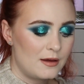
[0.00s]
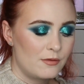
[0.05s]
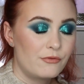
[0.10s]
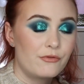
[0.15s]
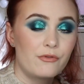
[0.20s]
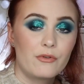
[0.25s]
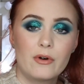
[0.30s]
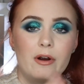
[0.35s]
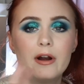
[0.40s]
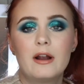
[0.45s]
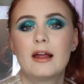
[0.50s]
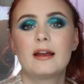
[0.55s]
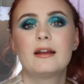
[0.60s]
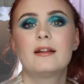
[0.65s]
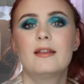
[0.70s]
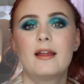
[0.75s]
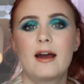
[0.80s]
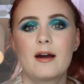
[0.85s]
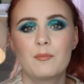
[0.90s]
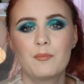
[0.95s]
for
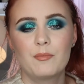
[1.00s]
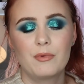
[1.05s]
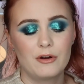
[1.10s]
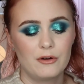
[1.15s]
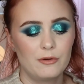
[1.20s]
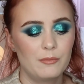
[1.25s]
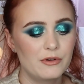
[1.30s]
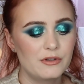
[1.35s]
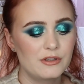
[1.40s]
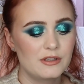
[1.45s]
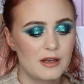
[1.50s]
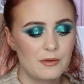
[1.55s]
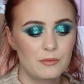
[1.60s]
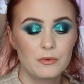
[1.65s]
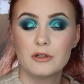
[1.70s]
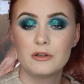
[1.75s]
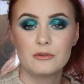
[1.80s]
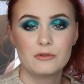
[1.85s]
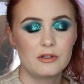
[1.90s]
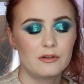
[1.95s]
like that purpose. I
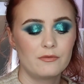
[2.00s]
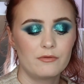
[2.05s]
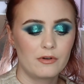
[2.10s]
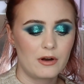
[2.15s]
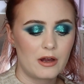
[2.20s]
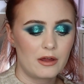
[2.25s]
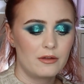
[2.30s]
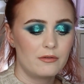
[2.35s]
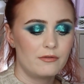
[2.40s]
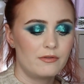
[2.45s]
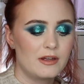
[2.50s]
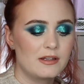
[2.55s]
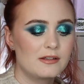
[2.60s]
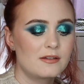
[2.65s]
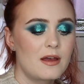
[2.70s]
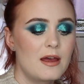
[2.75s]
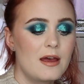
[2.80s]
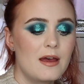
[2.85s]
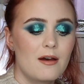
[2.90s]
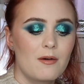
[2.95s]
will use it for other
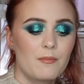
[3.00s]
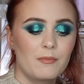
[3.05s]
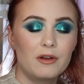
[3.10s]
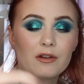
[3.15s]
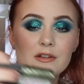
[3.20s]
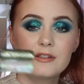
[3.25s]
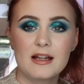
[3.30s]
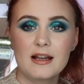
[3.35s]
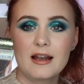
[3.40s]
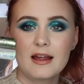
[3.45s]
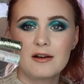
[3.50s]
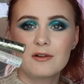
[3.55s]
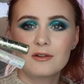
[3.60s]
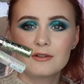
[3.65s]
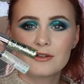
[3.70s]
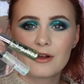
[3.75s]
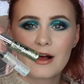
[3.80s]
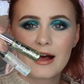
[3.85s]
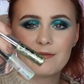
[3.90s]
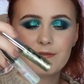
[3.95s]
things, because then I
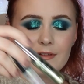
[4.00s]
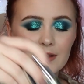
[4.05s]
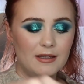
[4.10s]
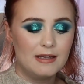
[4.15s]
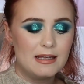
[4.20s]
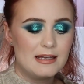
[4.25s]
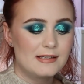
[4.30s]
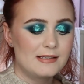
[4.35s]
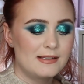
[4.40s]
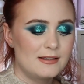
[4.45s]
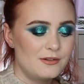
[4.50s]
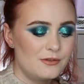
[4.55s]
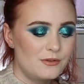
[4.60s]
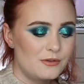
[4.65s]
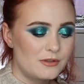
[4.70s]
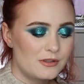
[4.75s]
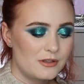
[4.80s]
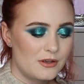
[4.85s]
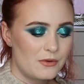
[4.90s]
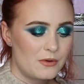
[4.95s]
also have these
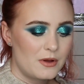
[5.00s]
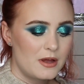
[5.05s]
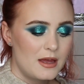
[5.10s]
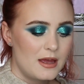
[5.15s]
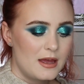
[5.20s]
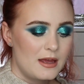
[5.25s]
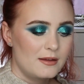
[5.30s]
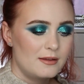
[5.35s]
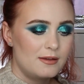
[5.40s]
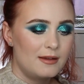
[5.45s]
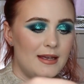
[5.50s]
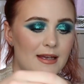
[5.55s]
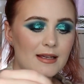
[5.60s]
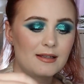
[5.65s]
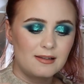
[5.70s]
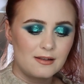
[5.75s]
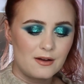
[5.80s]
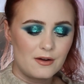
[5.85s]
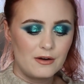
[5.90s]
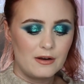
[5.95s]
two. So
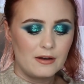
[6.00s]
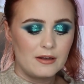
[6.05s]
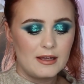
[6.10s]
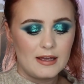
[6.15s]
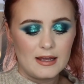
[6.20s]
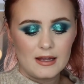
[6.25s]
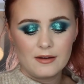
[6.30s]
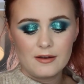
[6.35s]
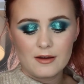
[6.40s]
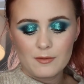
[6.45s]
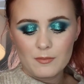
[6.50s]
these are the